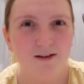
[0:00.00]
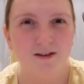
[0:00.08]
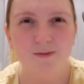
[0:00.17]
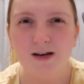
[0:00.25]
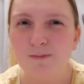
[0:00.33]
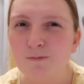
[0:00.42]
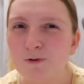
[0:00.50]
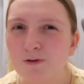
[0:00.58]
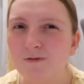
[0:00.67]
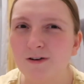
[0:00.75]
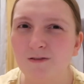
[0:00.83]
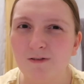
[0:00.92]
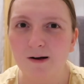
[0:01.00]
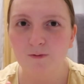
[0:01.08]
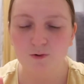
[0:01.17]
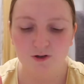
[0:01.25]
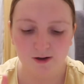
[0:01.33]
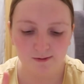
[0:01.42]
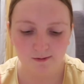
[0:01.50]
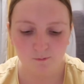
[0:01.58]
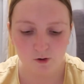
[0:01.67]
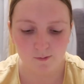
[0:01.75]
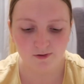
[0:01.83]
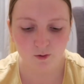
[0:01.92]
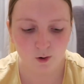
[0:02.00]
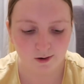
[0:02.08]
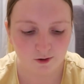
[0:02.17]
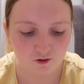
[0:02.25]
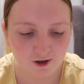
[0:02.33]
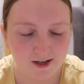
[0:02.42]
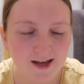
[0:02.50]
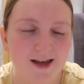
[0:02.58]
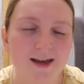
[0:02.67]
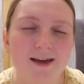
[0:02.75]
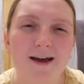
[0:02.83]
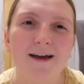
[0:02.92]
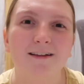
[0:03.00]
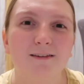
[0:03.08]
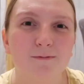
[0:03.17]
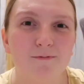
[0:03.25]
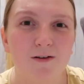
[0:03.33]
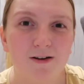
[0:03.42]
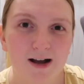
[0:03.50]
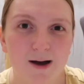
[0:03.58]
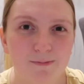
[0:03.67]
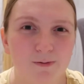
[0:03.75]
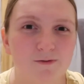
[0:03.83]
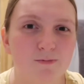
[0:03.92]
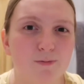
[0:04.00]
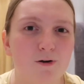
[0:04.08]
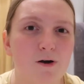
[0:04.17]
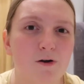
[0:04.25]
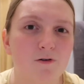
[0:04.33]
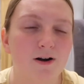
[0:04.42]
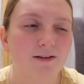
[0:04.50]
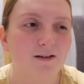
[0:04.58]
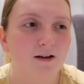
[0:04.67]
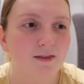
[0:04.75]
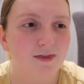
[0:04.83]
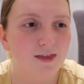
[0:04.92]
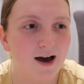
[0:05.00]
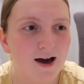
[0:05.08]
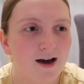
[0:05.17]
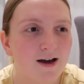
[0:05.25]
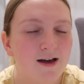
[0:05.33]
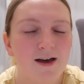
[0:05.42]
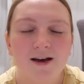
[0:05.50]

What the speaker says: do any moving around, which can sometimes be quite tricky. So I'm very happy with my progress on that.